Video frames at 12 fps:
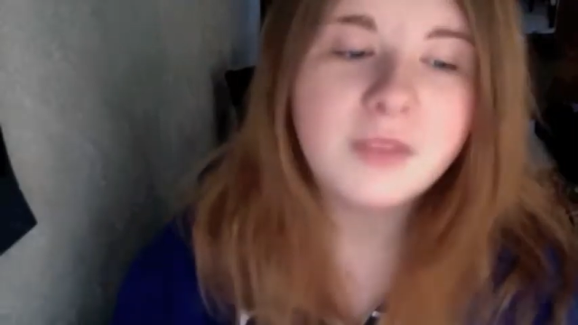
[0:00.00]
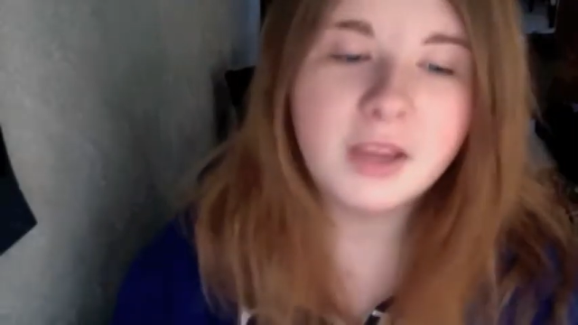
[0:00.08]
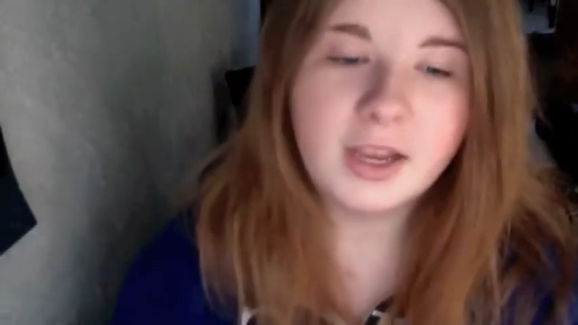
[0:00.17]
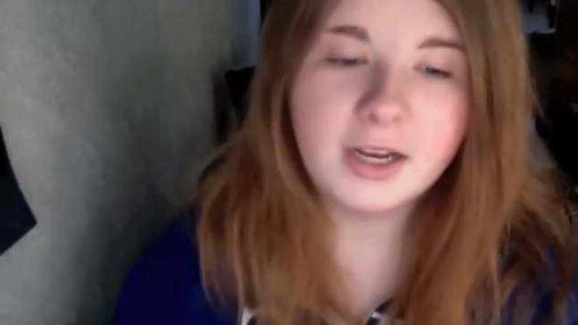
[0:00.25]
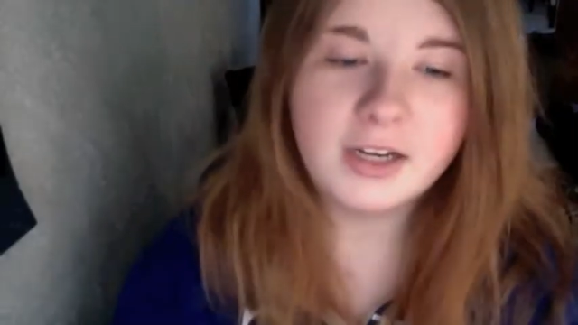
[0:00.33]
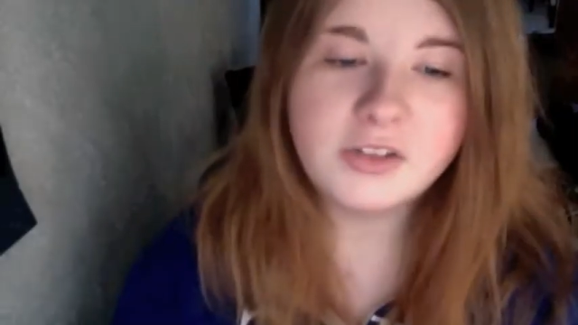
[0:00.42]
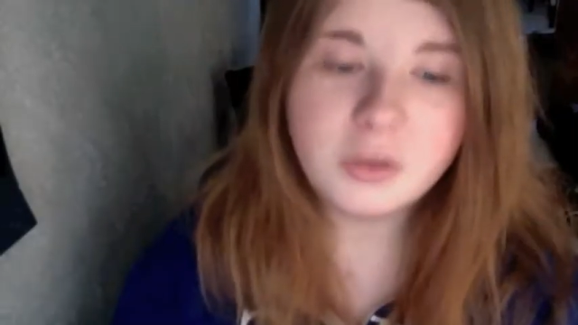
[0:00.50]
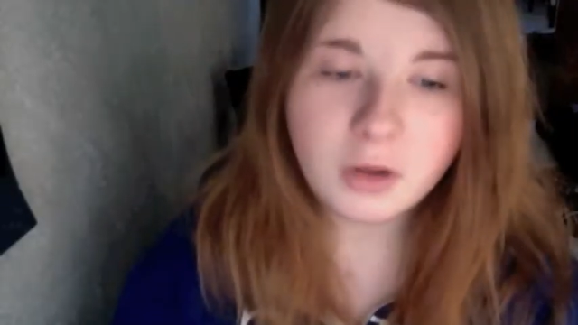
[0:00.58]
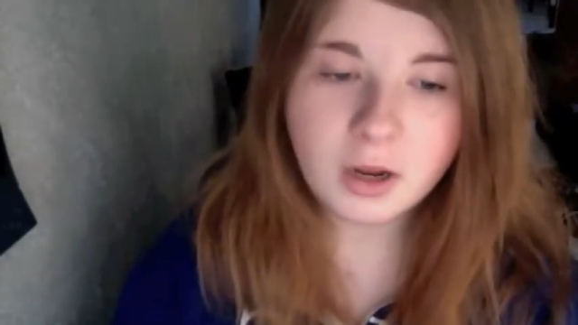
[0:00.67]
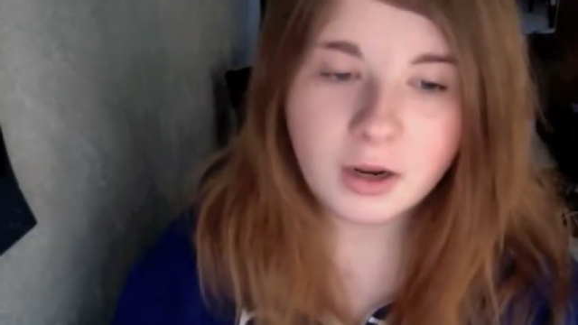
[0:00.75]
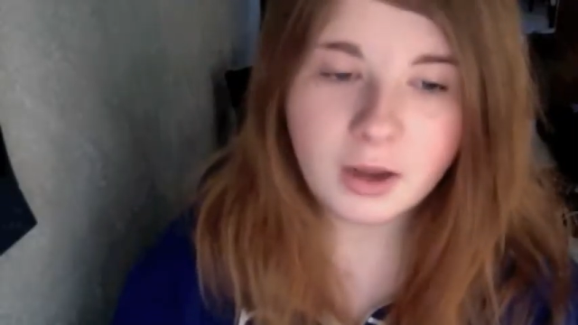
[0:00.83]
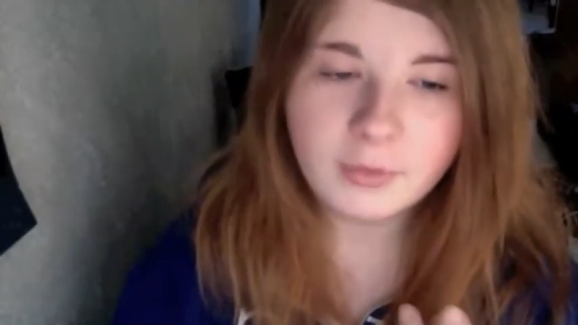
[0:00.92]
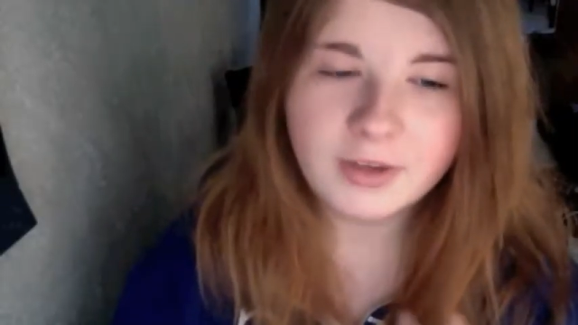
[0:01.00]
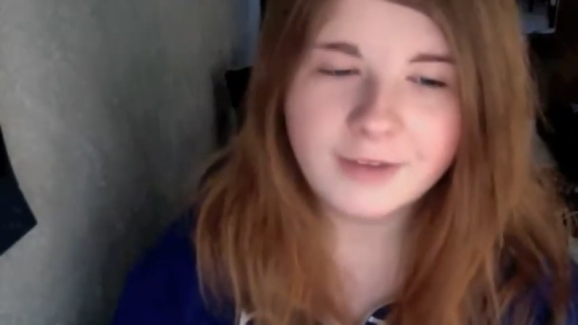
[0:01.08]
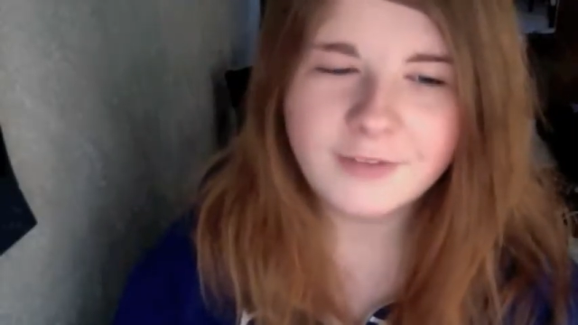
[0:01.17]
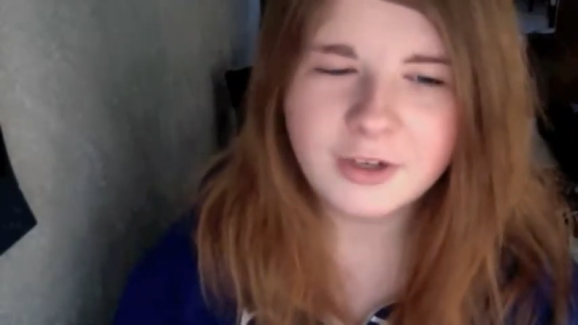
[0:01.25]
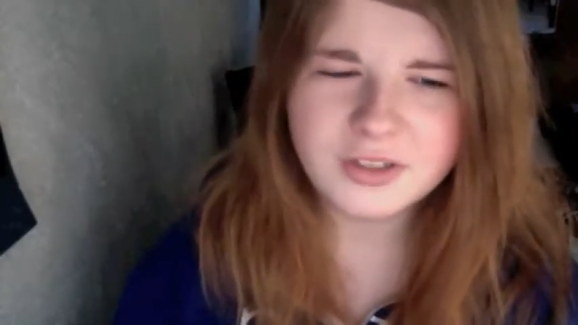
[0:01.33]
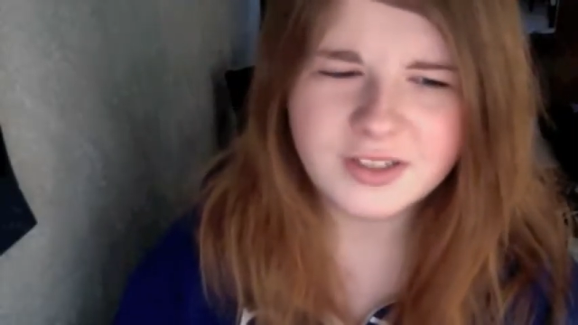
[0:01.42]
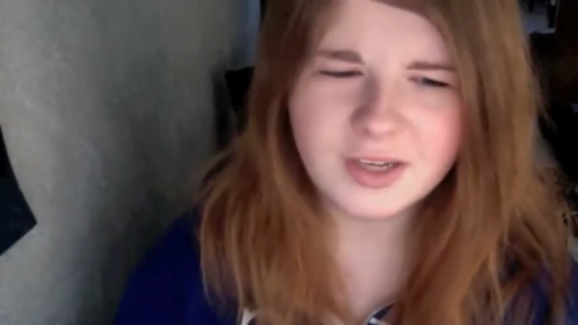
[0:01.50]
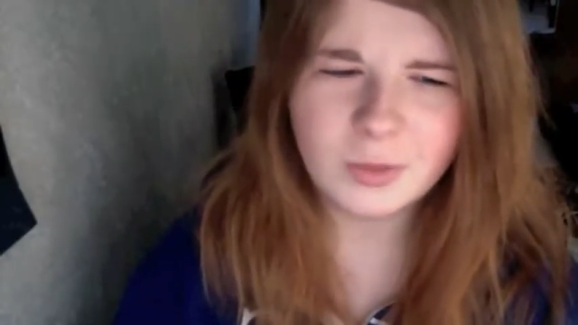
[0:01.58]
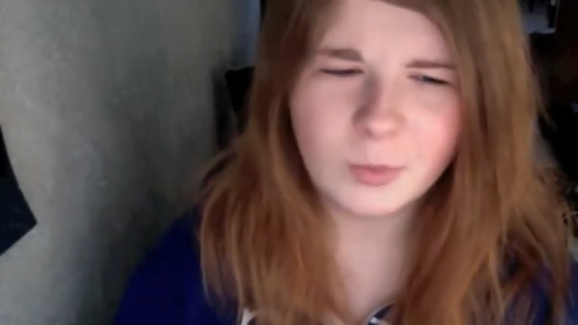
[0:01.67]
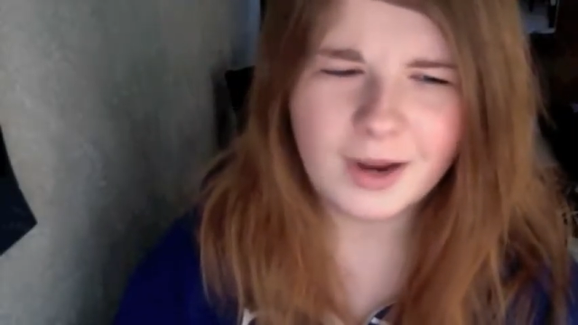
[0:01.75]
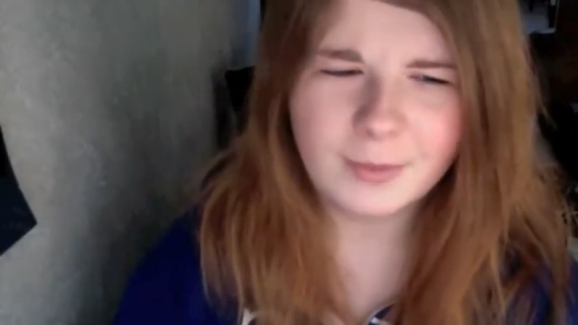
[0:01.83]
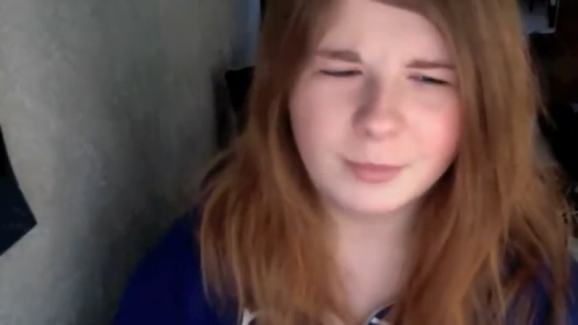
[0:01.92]
And I will never understand
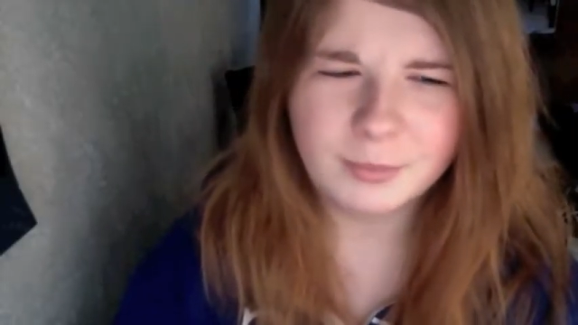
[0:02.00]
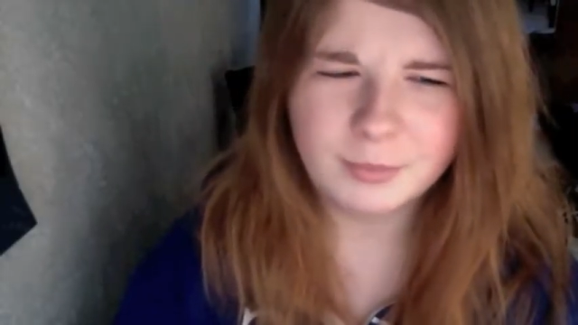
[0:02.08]
why